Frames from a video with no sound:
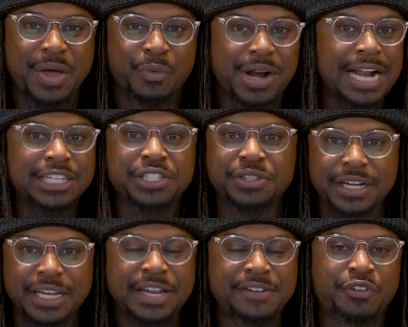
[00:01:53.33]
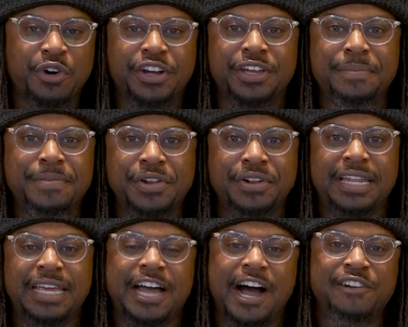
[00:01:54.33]
We're not just looking for a
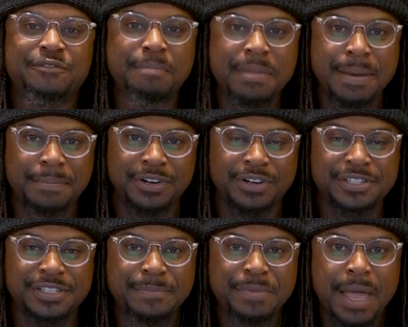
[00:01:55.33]
community of members